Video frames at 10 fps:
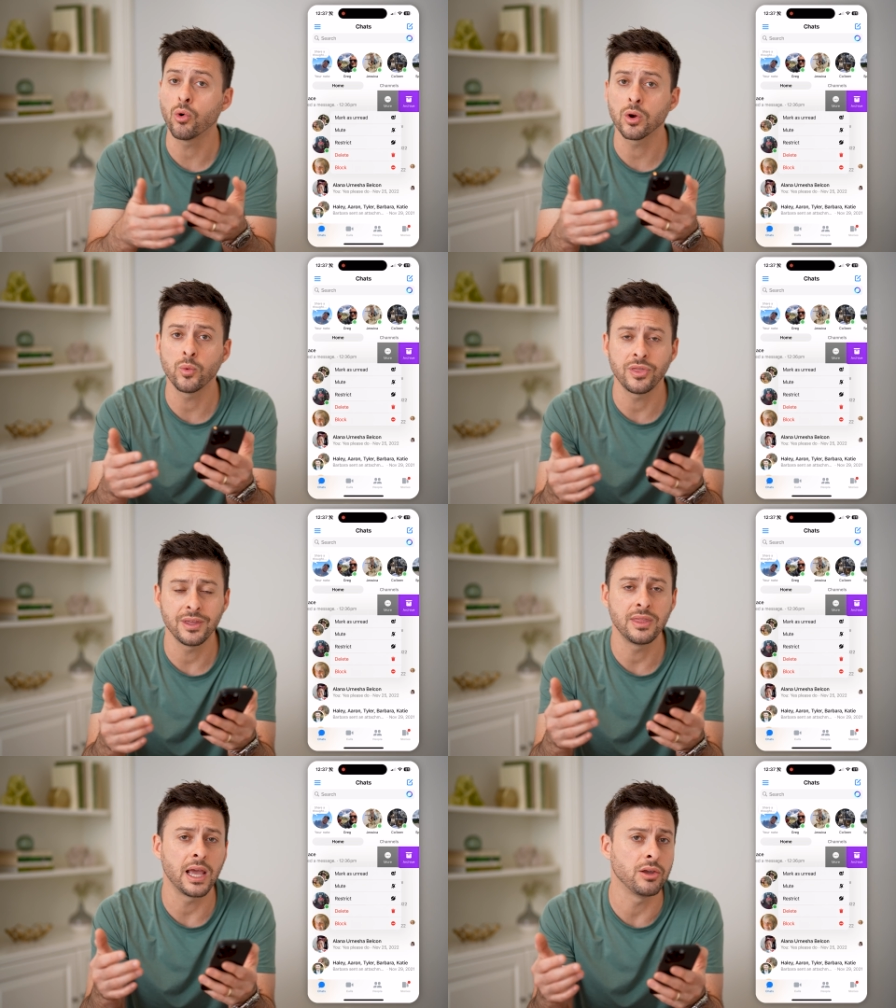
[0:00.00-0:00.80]
or
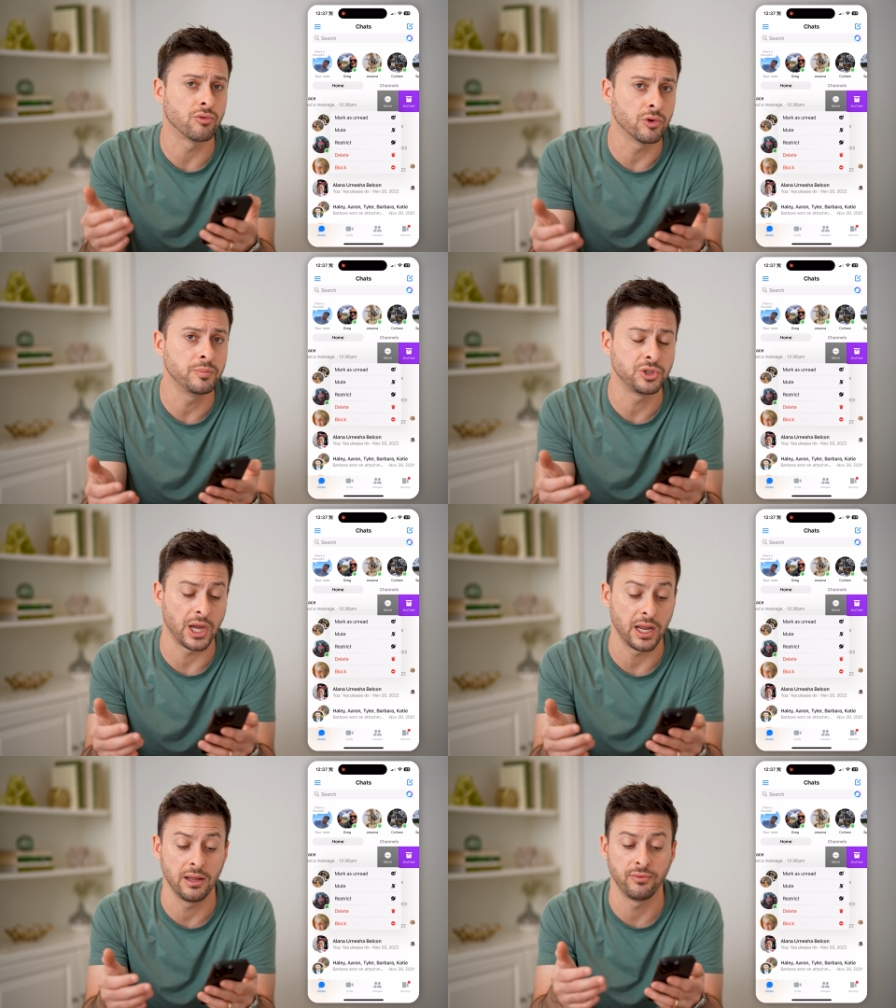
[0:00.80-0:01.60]
within that group
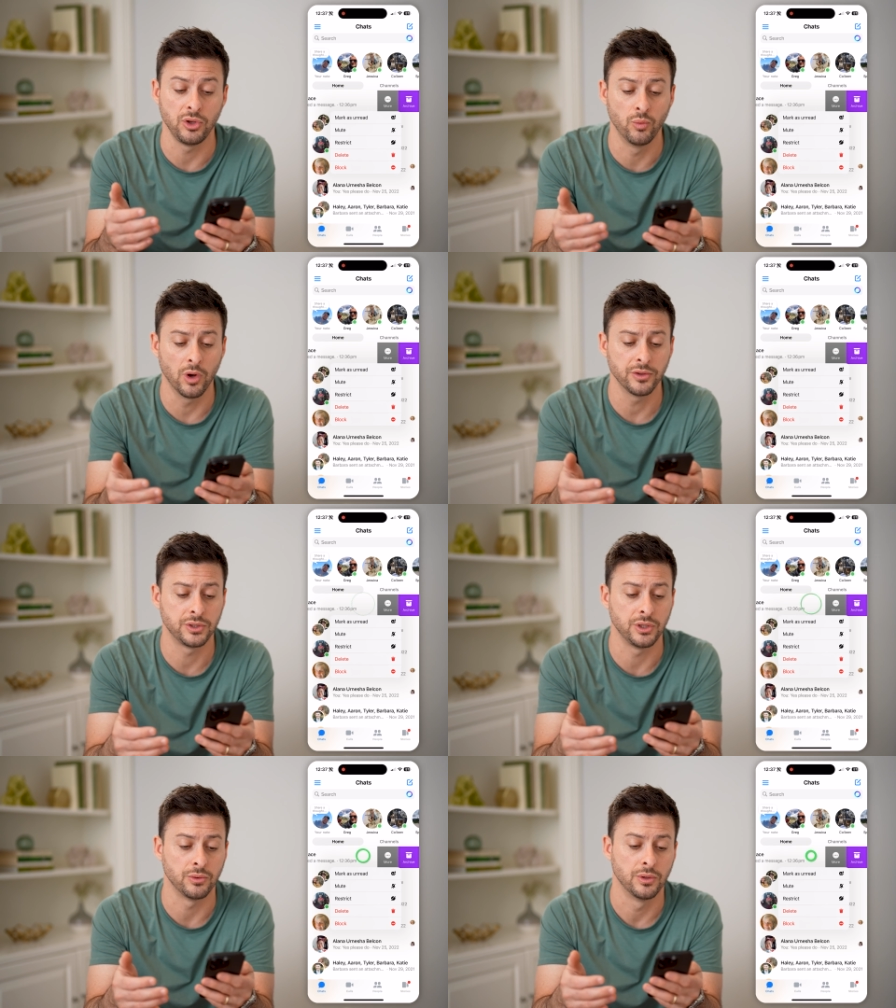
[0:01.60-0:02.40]
chat if you want
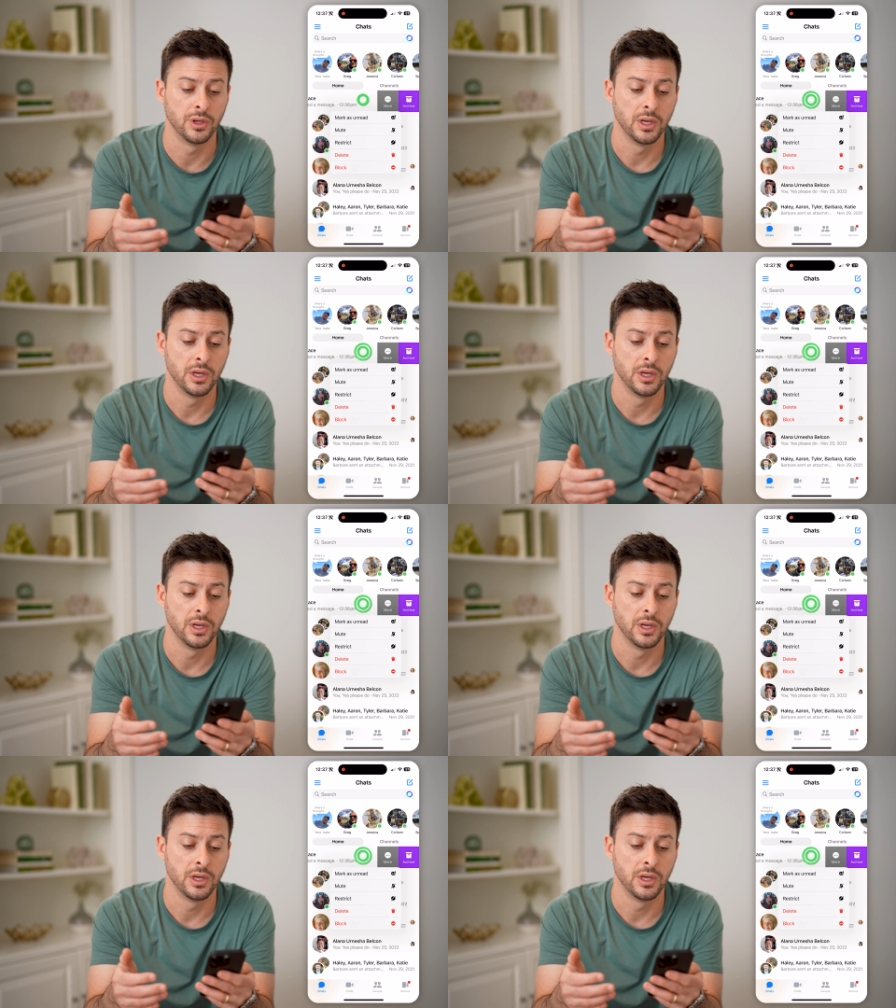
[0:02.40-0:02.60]
to.